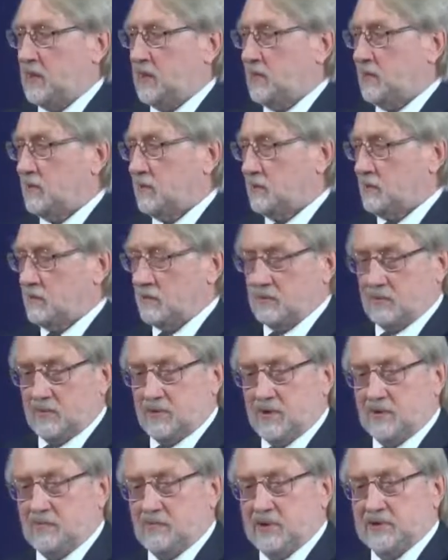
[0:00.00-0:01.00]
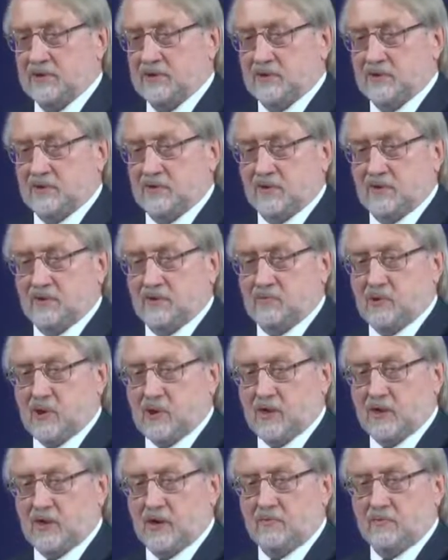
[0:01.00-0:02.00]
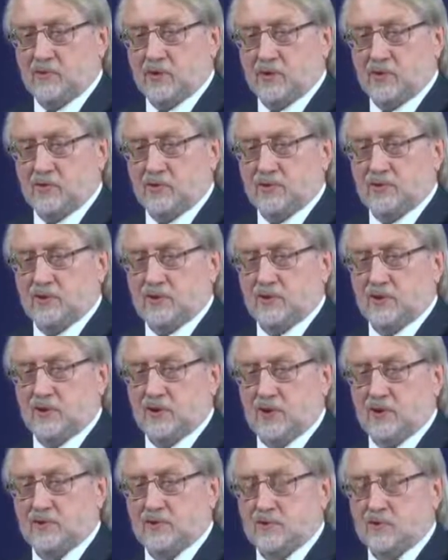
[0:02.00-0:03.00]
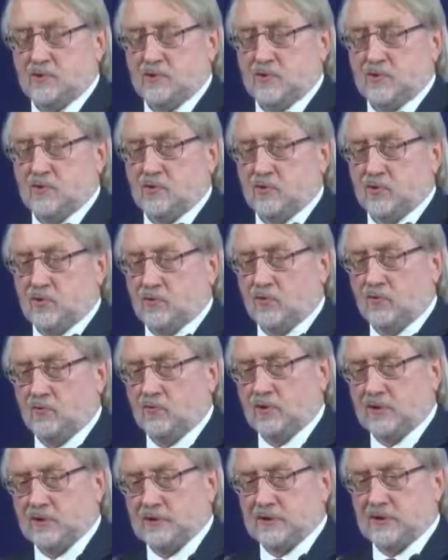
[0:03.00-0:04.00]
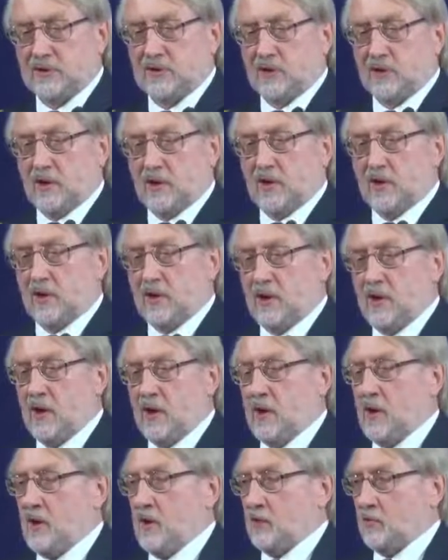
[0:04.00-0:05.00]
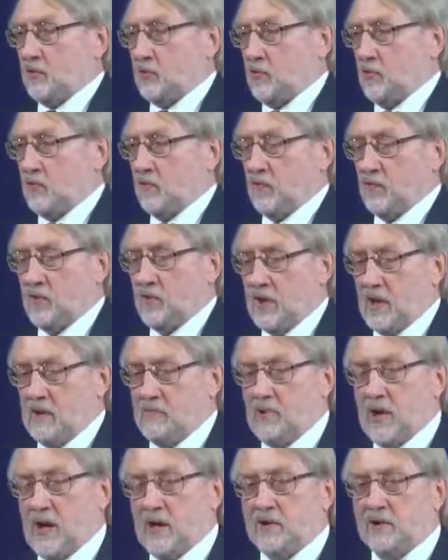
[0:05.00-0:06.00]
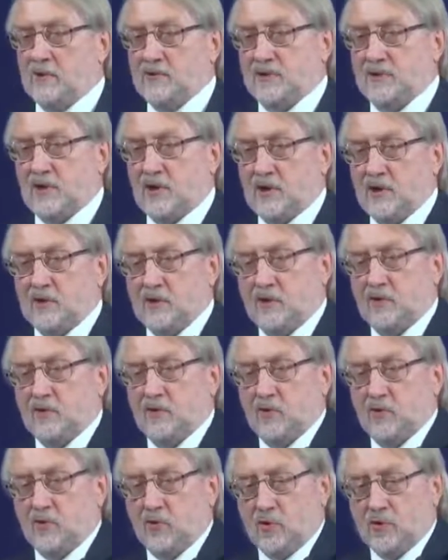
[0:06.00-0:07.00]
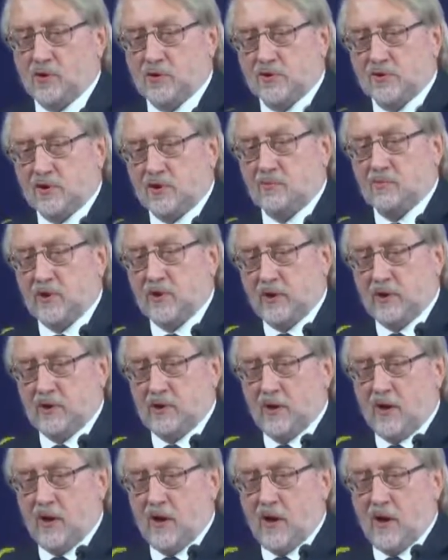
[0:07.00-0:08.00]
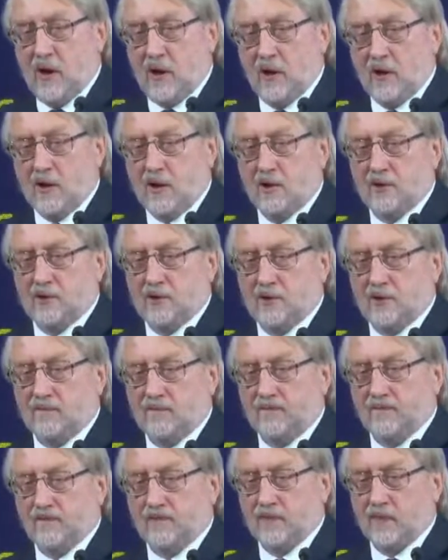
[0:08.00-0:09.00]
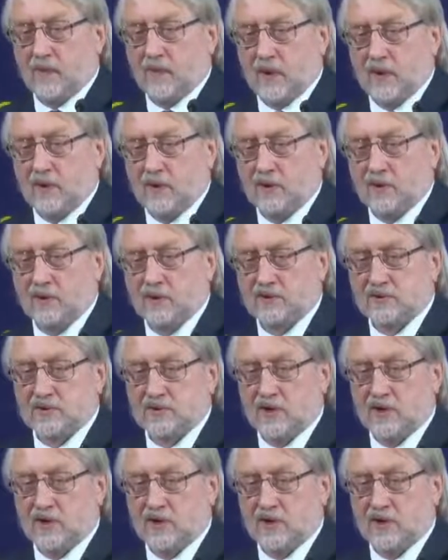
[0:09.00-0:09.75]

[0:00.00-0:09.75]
experienced the growth of the newly infected and diagnosed cases. So unfortunately, this program is not going as it was expected.